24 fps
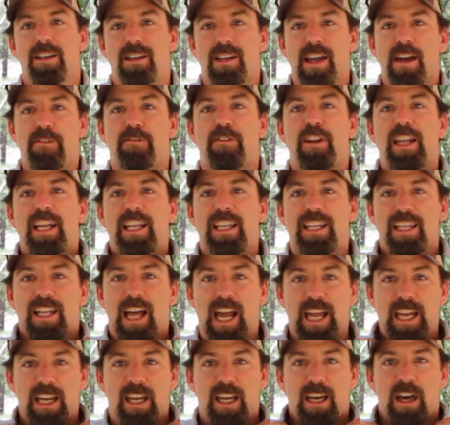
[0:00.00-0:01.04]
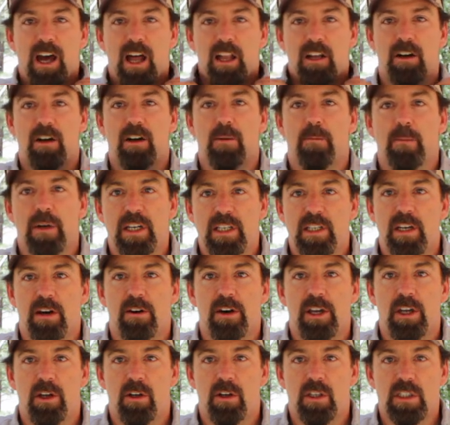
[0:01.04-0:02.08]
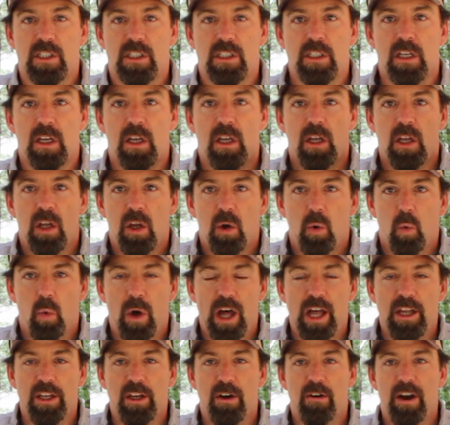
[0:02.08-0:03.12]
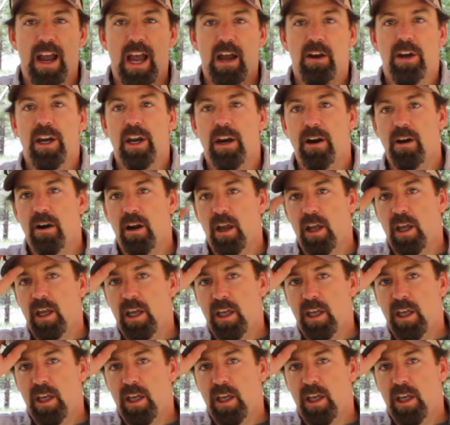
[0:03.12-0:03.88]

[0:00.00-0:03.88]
definitely light colored materials while you're out here.